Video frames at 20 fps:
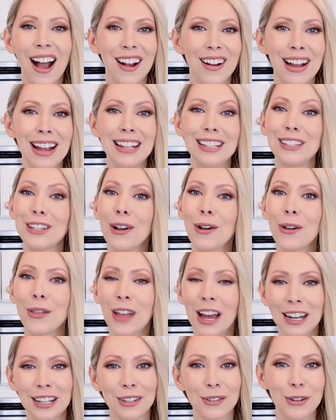Alright, so
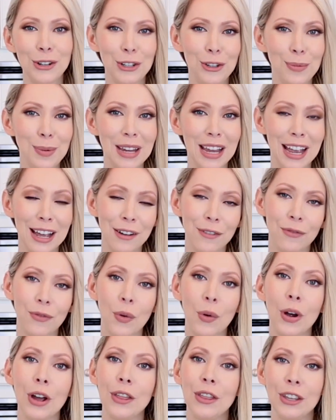that is going to be it
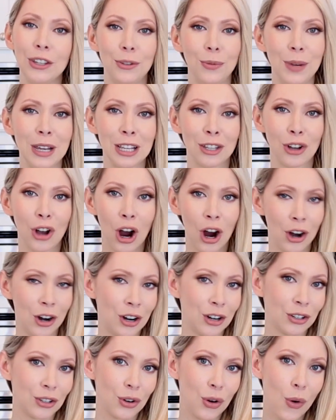for this week's
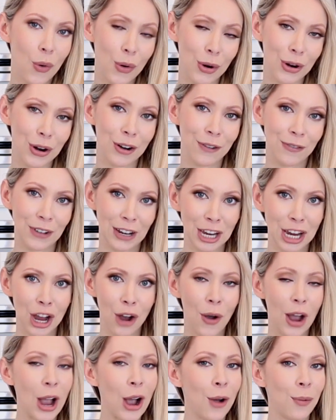Carter's Corner
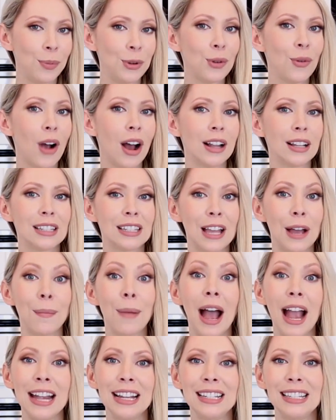video. I hope you got some
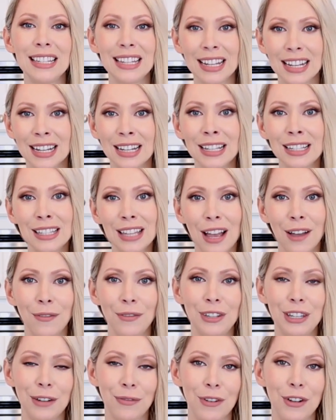ideas
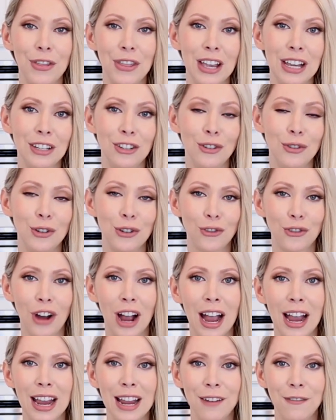of different things you could
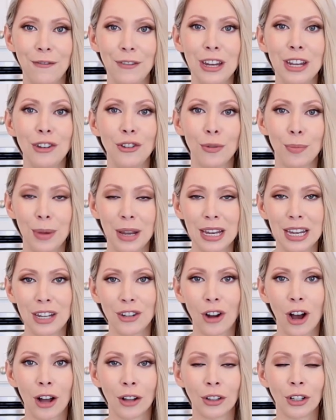try and feed your picky
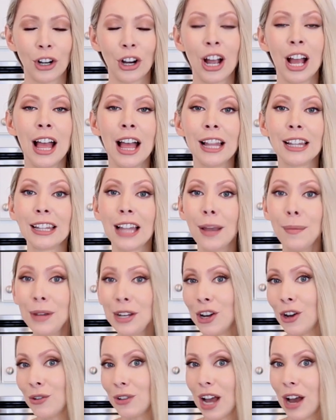toddler. Let me
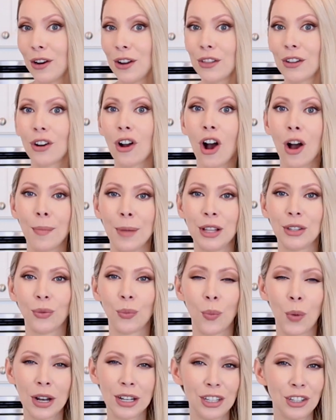know down in the comments,
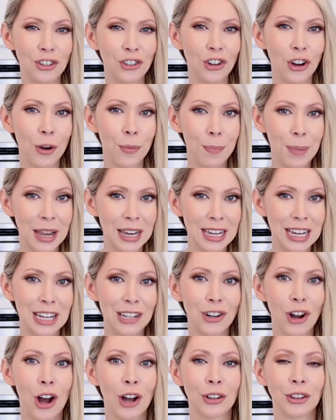what does your picky
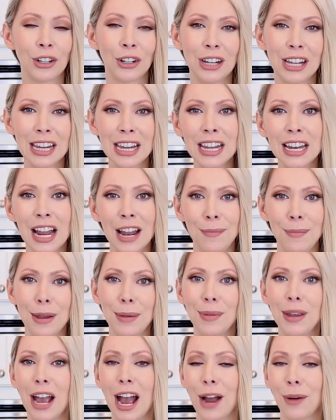toddler eat? And
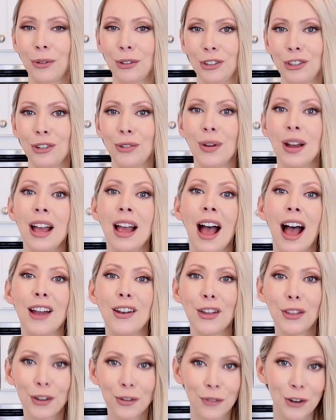maybe I will do
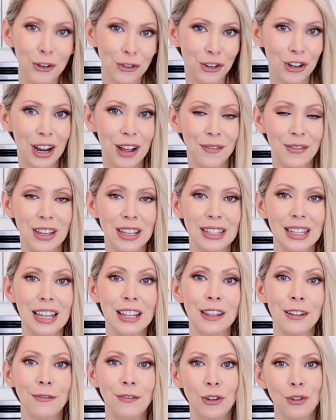another version of this
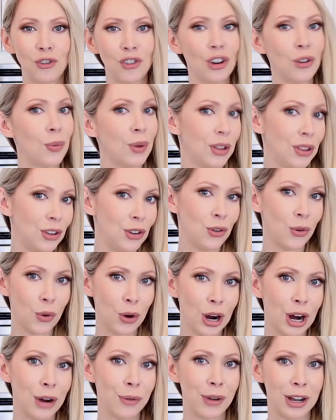in the future with
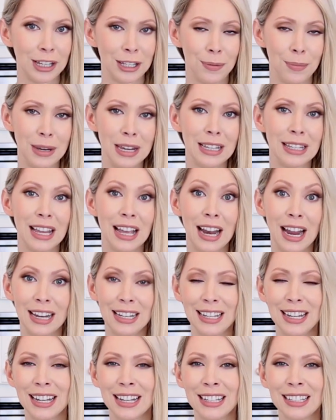your recipes and
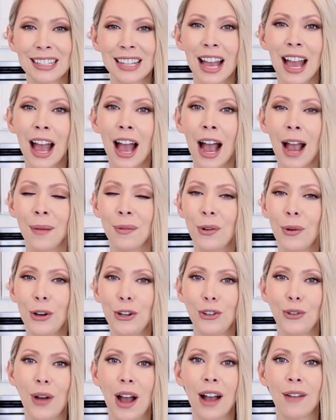ideas. I'm
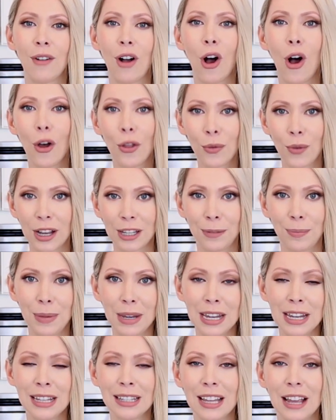going to have all the
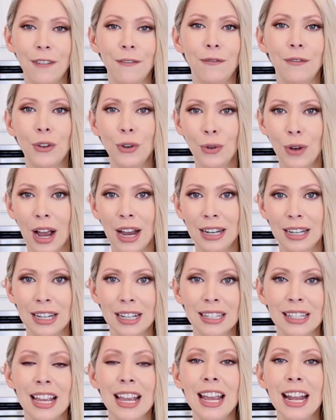recipes and food
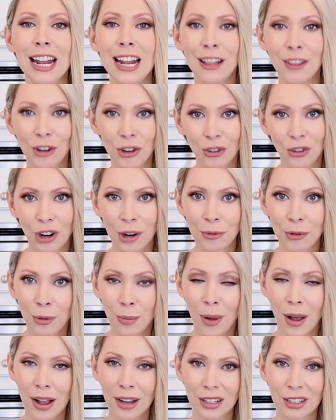ideas in the description
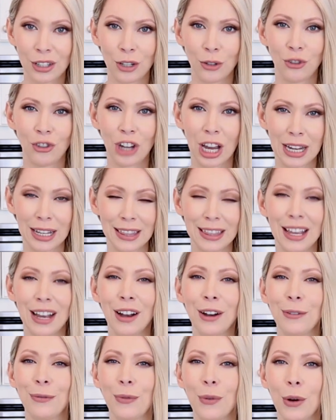box, so check
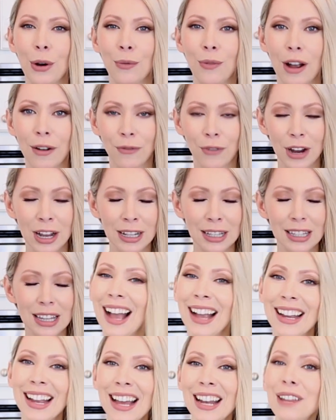there for reference.
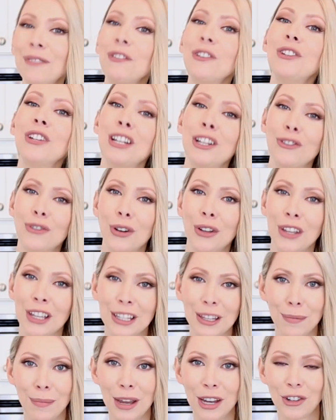Again, if you did enjoy
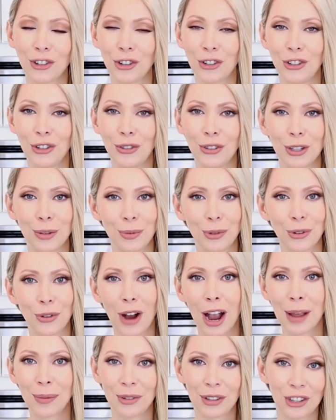this, make sure to
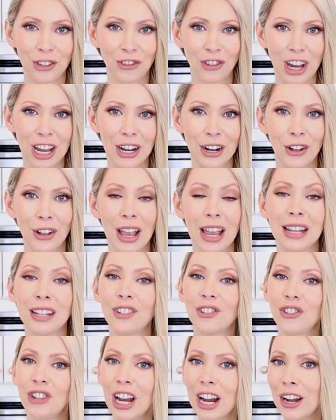subscribe to this channel and
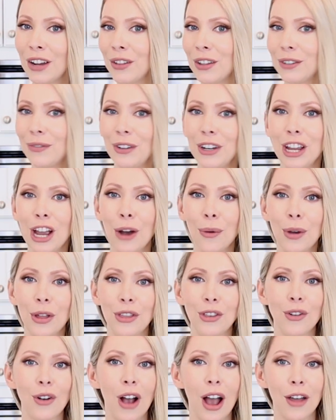share this video
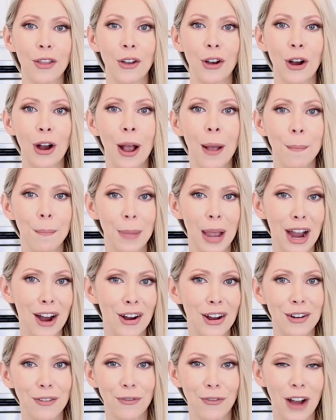with your other
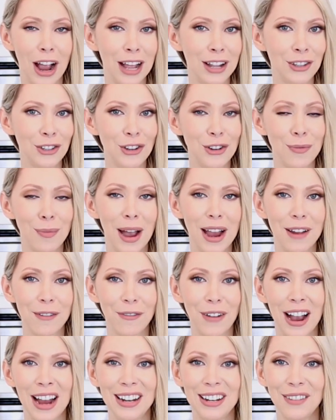parent friends who might
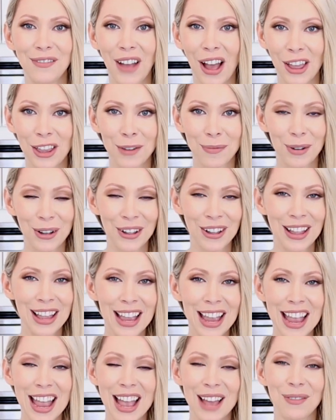find it valuable.
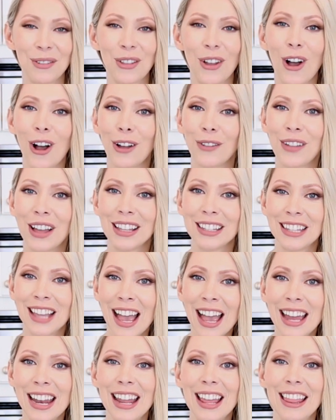And with all that
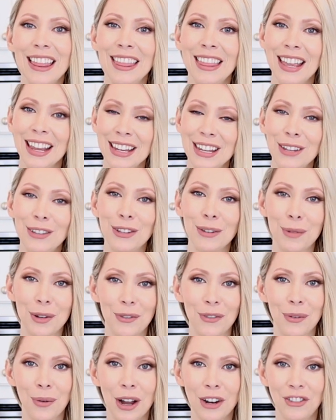said, thank you so much
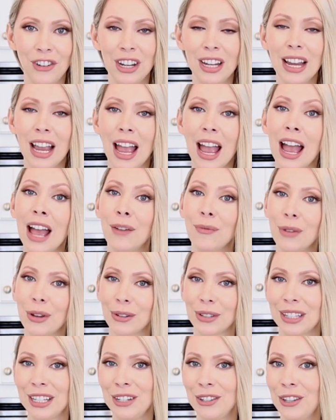for watching, and
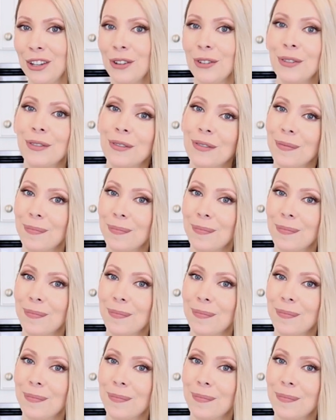we'll see you soon.